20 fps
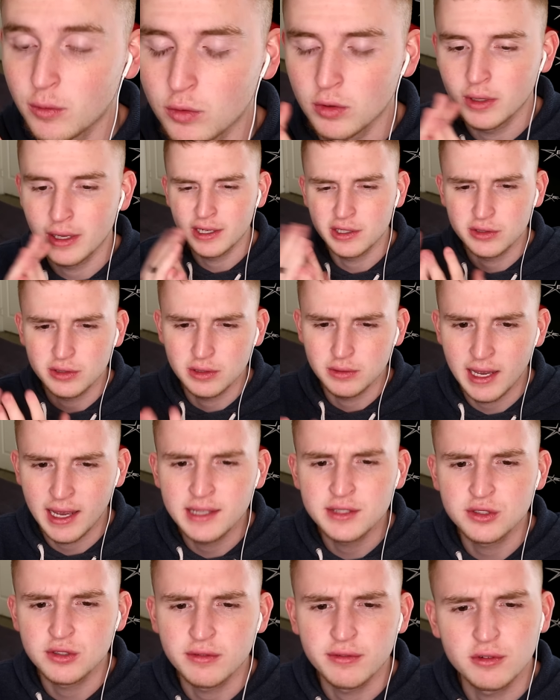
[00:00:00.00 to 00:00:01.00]
Well, actually,
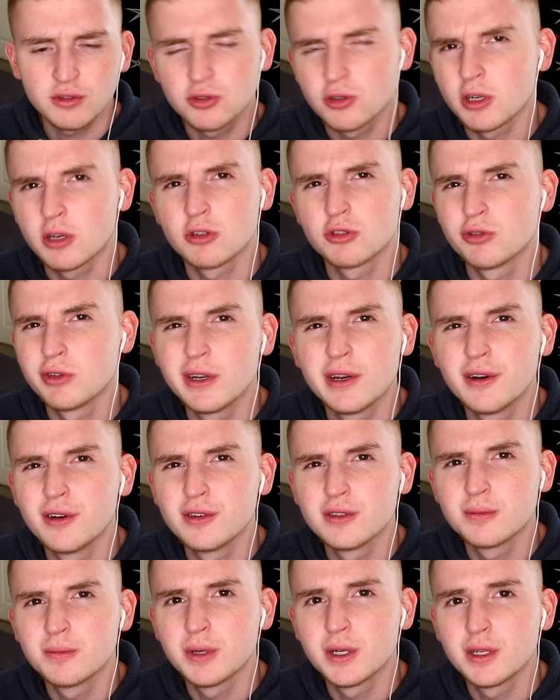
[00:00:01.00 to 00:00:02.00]
answer for trick or
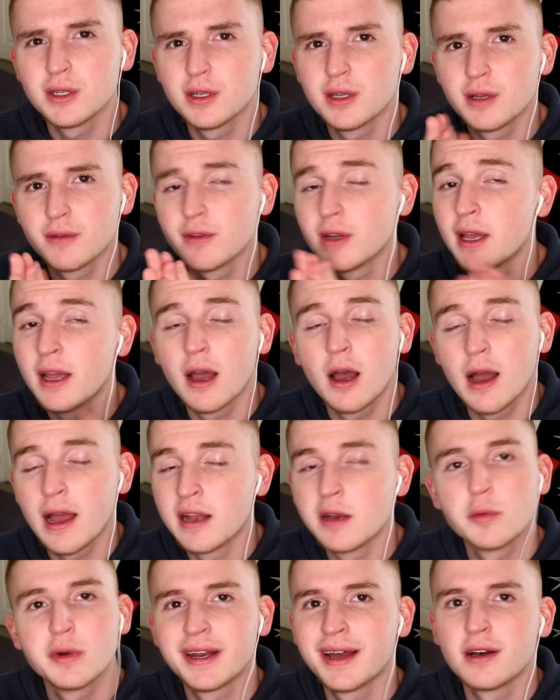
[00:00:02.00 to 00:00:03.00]
treaters, but you uh, know,
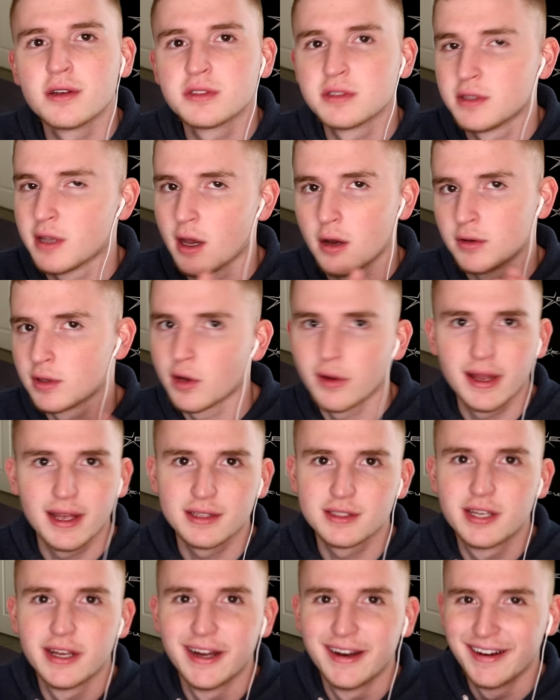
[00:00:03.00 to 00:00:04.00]
anyone else, no, don't
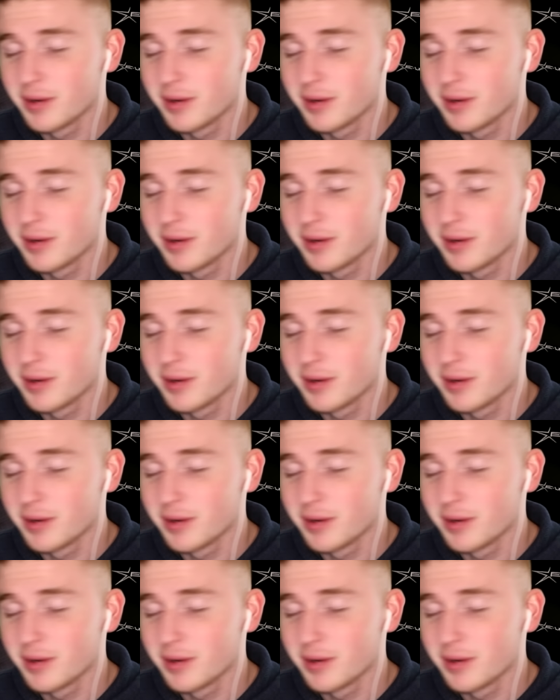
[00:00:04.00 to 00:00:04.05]
answer.